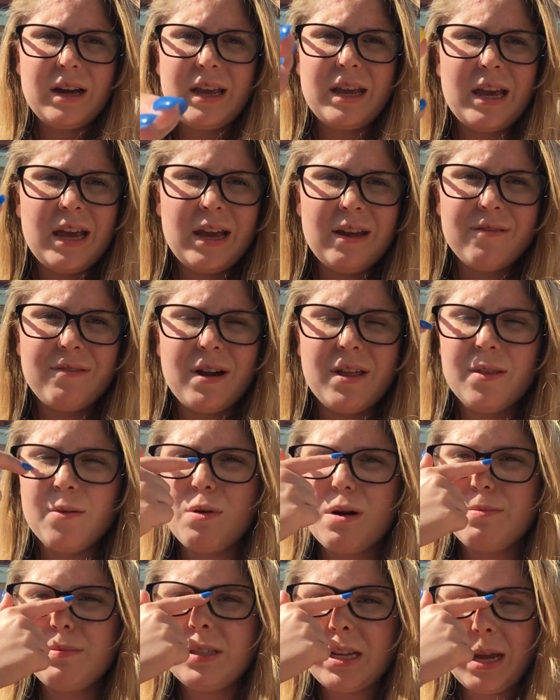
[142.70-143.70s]
can't find the
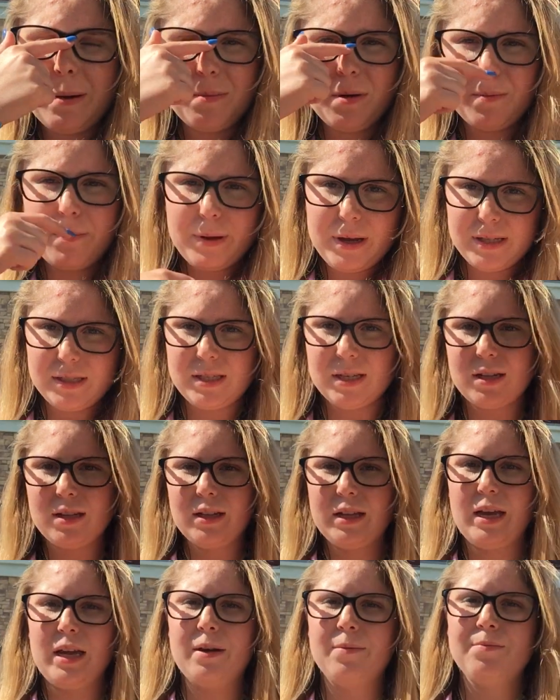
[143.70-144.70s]
website, but
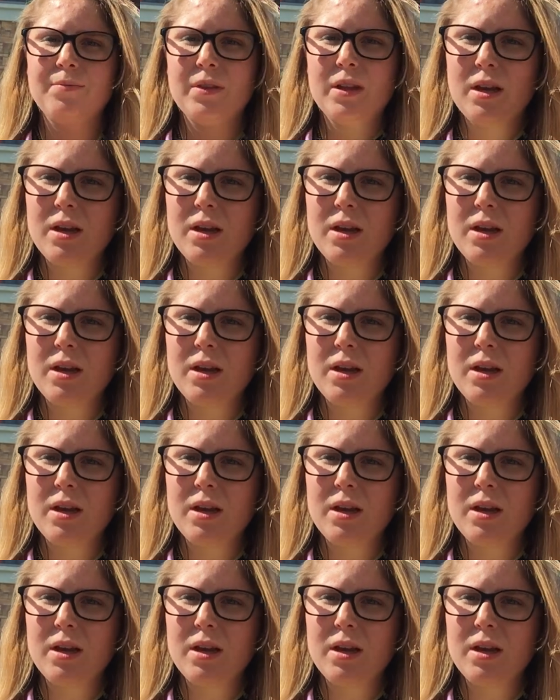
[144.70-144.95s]
basically